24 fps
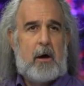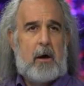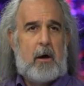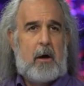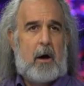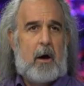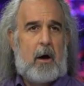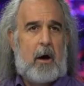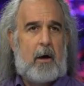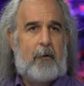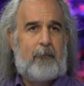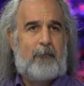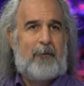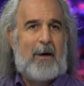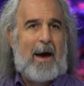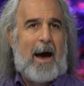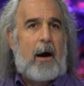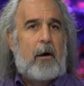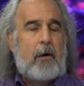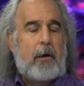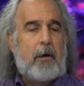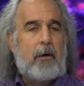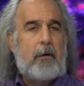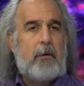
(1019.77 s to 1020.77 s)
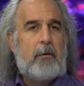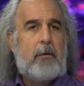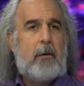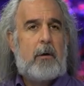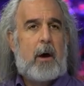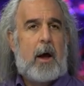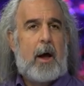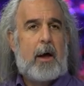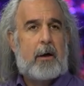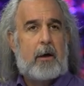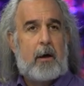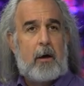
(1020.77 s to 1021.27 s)
value.
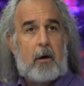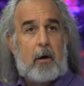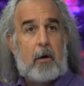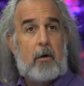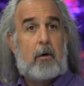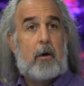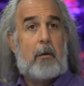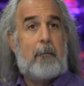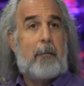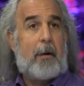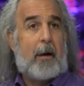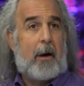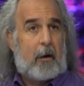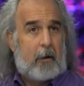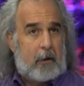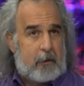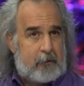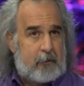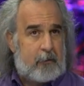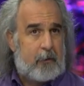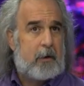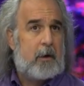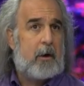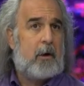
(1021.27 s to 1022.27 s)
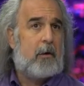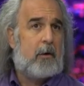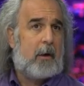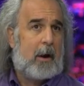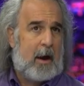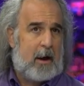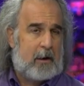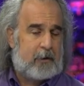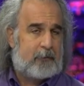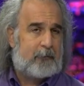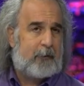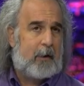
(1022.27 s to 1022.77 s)
I can go compare it to the known
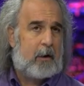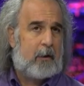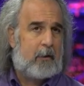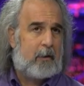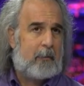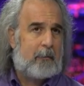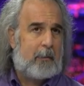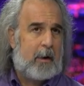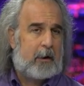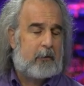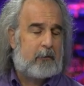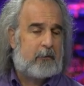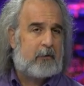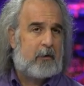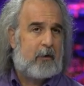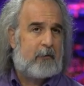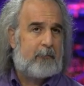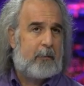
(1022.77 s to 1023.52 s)
hash value that Microsoft